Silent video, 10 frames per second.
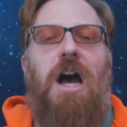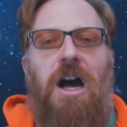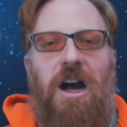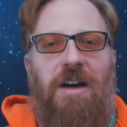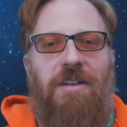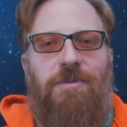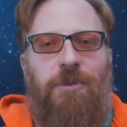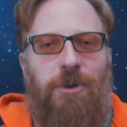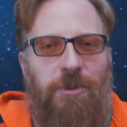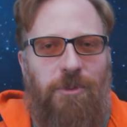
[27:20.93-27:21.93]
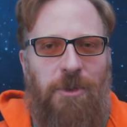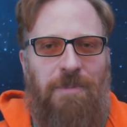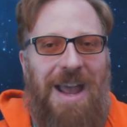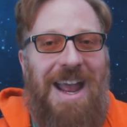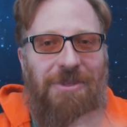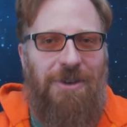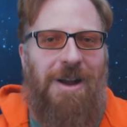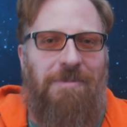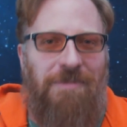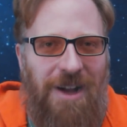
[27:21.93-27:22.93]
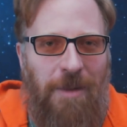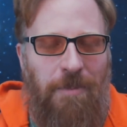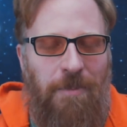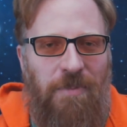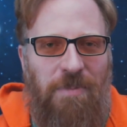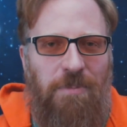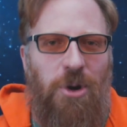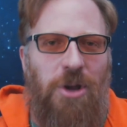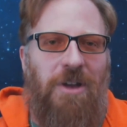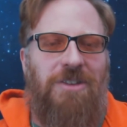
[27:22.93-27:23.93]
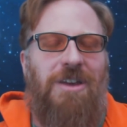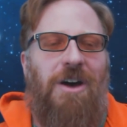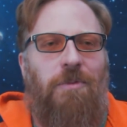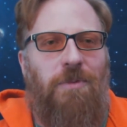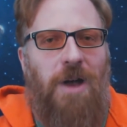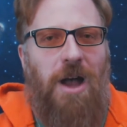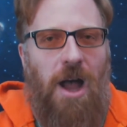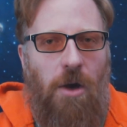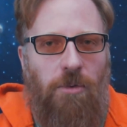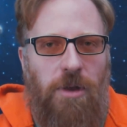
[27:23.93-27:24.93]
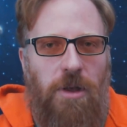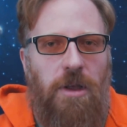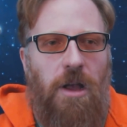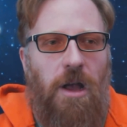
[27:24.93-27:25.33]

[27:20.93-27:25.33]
for the path that I'm putting myself out,